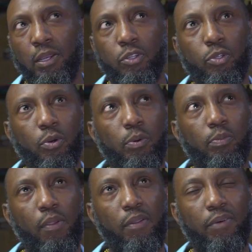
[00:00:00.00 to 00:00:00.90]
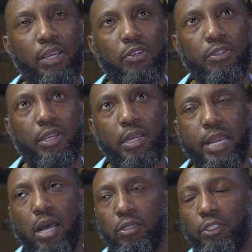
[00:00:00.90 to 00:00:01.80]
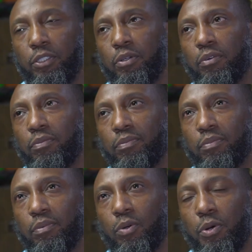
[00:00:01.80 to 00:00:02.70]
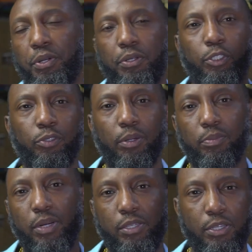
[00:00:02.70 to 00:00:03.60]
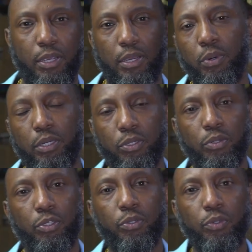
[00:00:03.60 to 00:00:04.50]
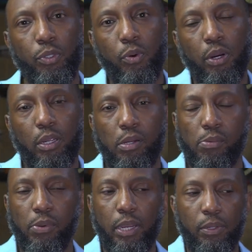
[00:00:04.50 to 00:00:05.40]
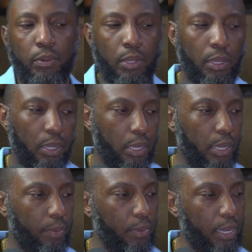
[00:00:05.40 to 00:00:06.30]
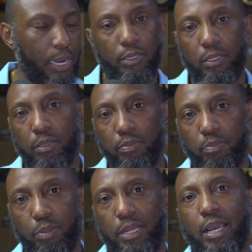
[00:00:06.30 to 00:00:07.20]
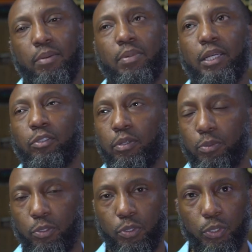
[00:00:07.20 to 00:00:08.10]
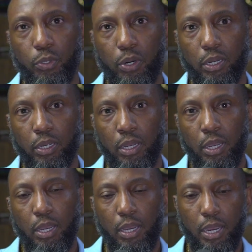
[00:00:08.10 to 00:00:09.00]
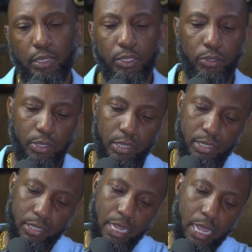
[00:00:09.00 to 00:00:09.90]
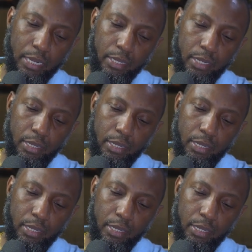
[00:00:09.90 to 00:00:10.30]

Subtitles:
So if I use the analogy of going on a trip, right? Say I wanted to go to New York, right? And I had to plan my trip to New York. I need to understand